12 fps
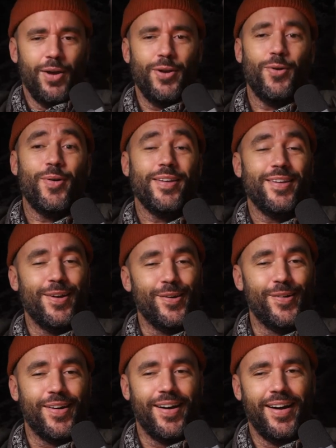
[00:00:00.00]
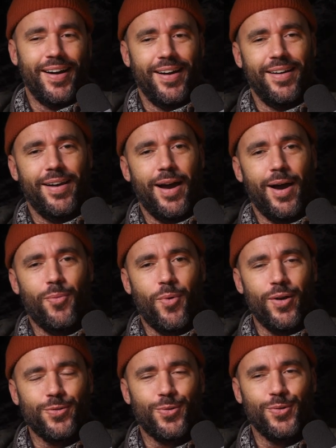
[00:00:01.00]
You know what we do? I
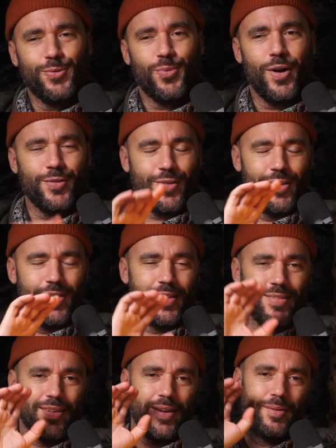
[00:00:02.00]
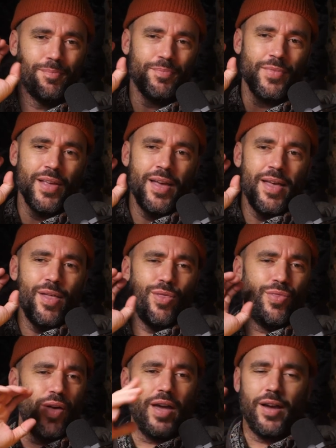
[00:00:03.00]
once was watching this
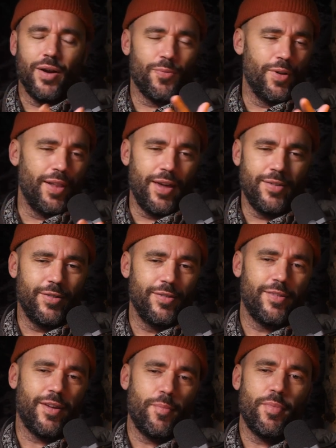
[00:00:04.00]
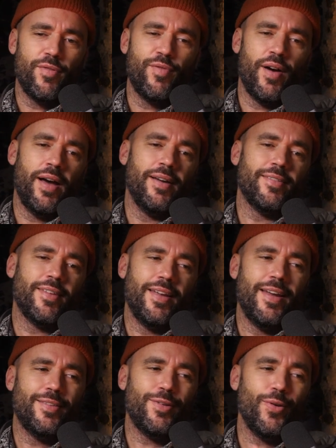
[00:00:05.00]
thing on relationship advice, and
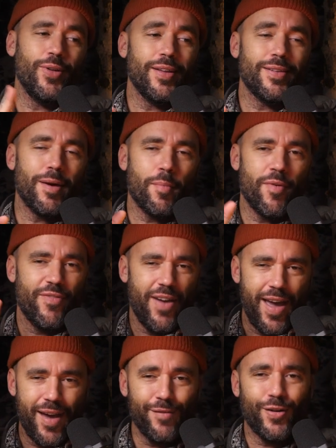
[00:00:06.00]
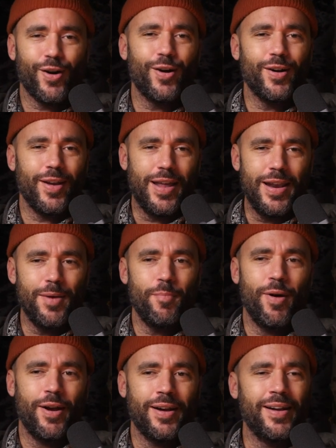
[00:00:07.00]
it's the only time I've ever heard
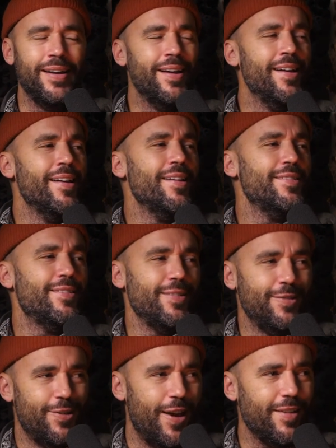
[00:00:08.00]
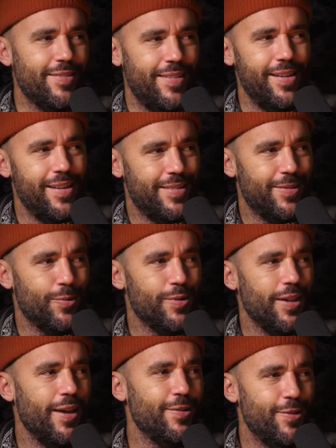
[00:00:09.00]
anybody suggest this
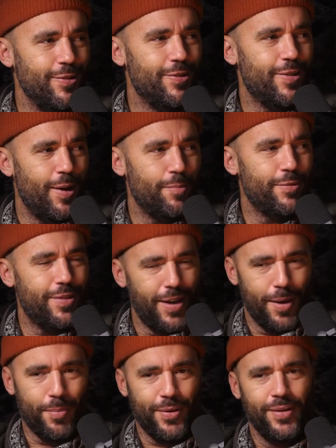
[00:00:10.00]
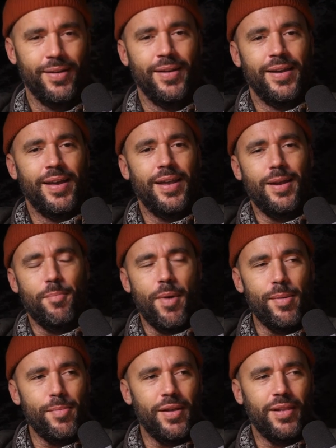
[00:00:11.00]
relationship tip. And it
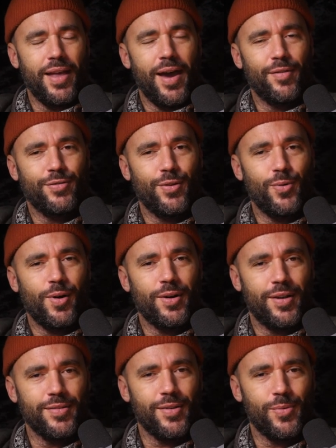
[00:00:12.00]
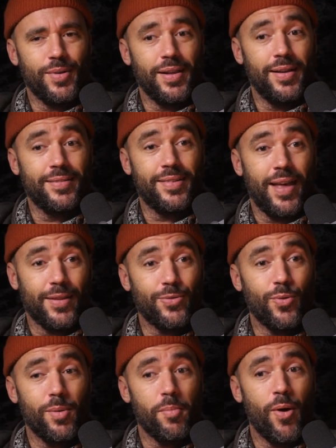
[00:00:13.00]
made me laugh so hard because I realized that's
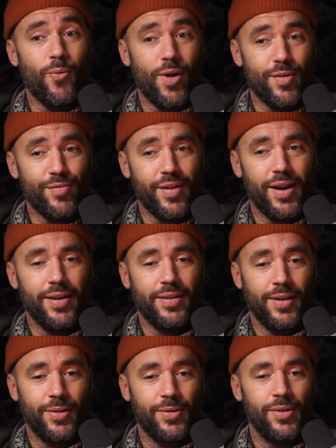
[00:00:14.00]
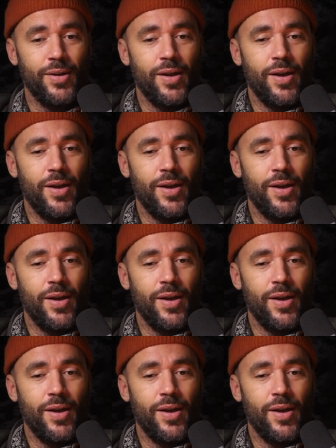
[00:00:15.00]
what my wife and I do.